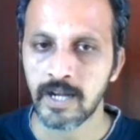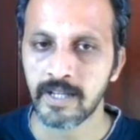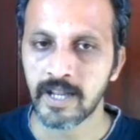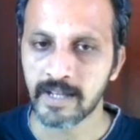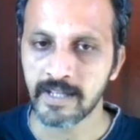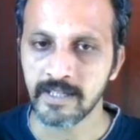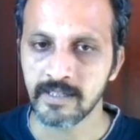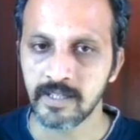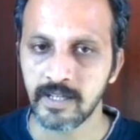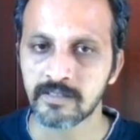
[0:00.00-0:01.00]
and
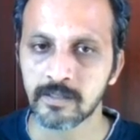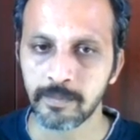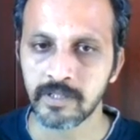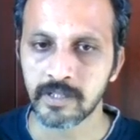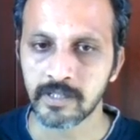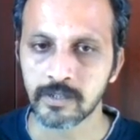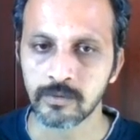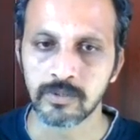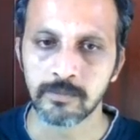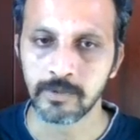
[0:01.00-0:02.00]
again it's a pin right now
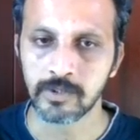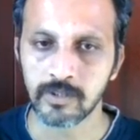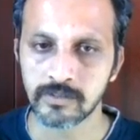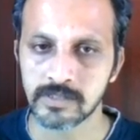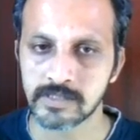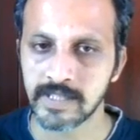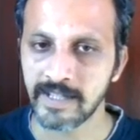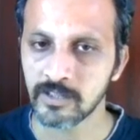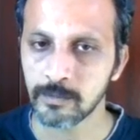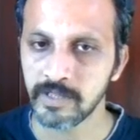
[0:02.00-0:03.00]
because this
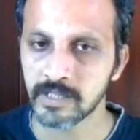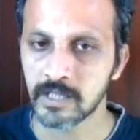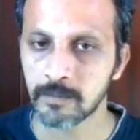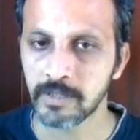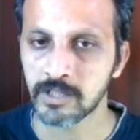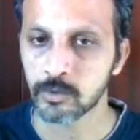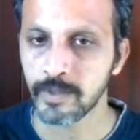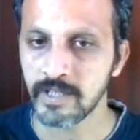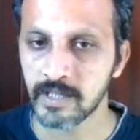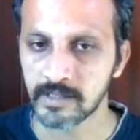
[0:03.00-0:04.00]
knight is being guarded by the
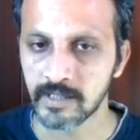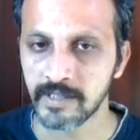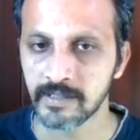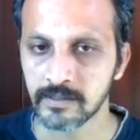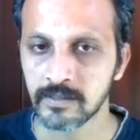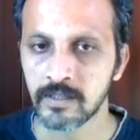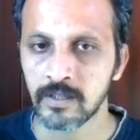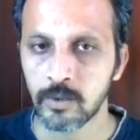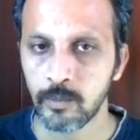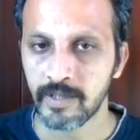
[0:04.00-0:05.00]
queen and the knight,
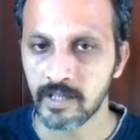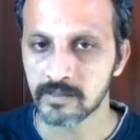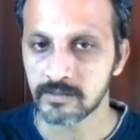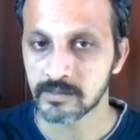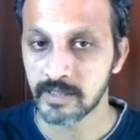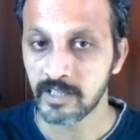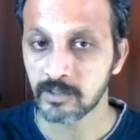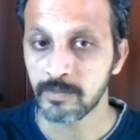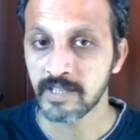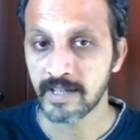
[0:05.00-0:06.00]
whereas this knight
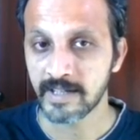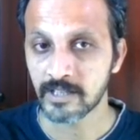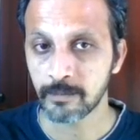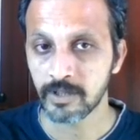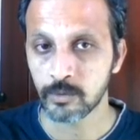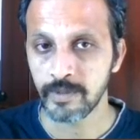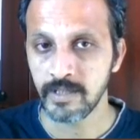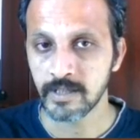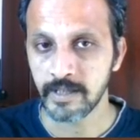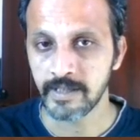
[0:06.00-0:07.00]
is being attacked by
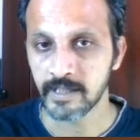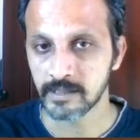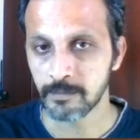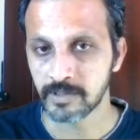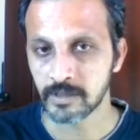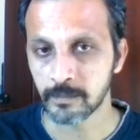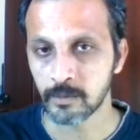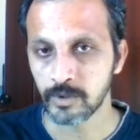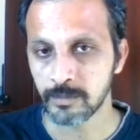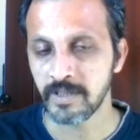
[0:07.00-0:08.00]
queen, knight, and the bishop,
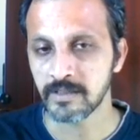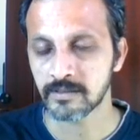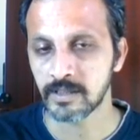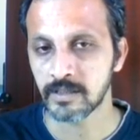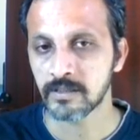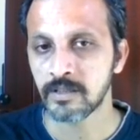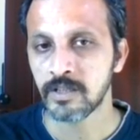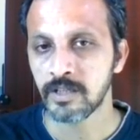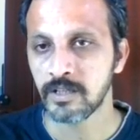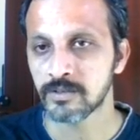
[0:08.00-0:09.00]
which means that
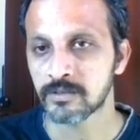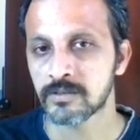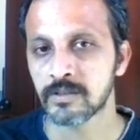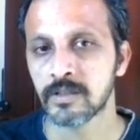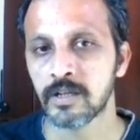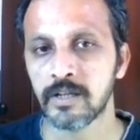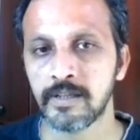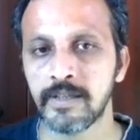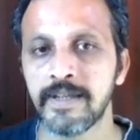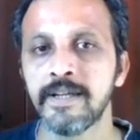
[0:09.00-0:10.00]
he is
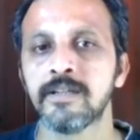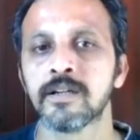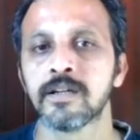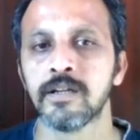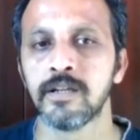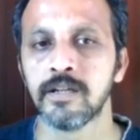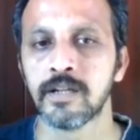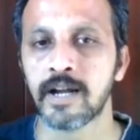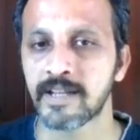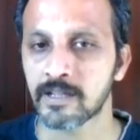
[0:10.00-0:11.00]
lead
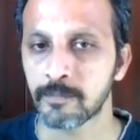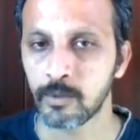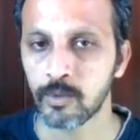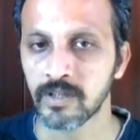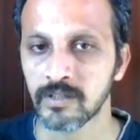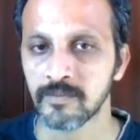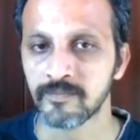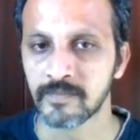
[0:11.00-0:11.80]
in attack by one.